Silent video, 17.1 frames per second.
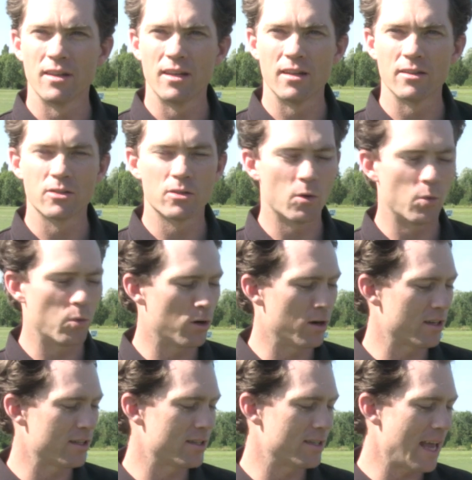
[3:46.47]
And so
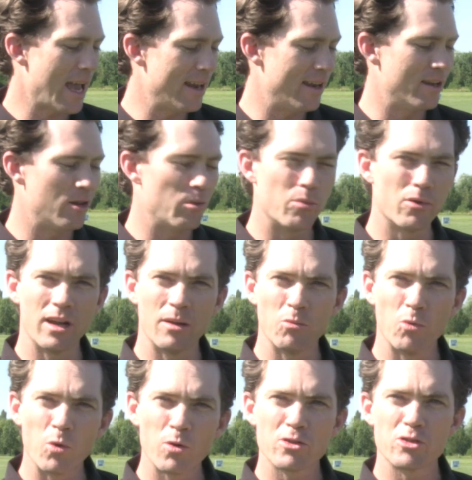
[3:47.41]
we're excited to
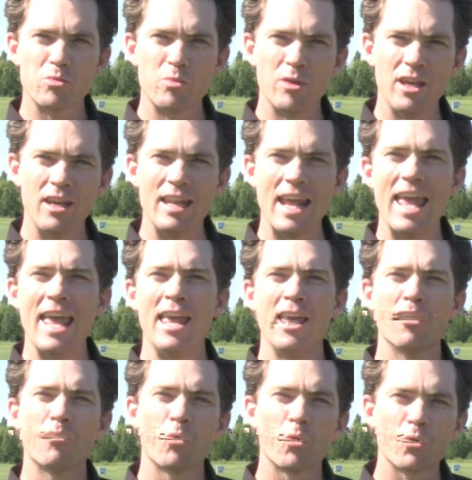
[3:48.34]
bring more speed
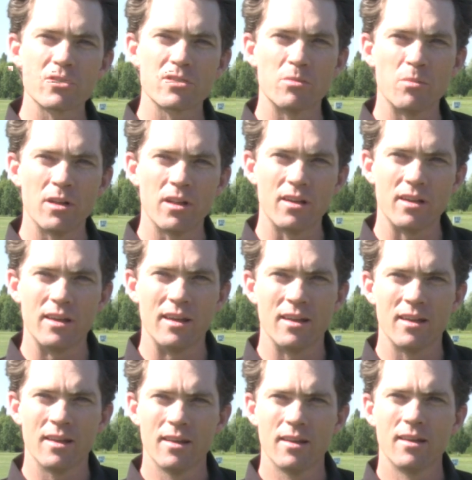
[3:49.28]
and more
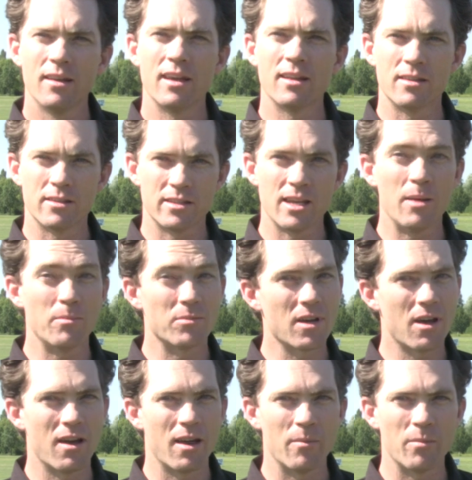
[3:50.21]
stability at the same
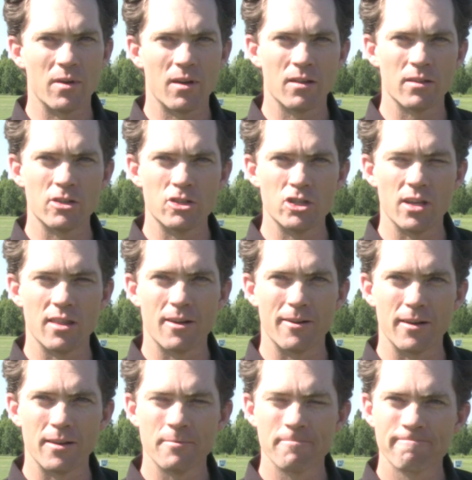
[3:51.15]
time on the
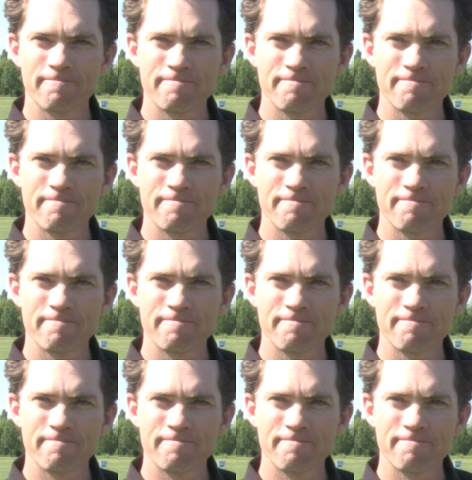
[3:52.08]
G30.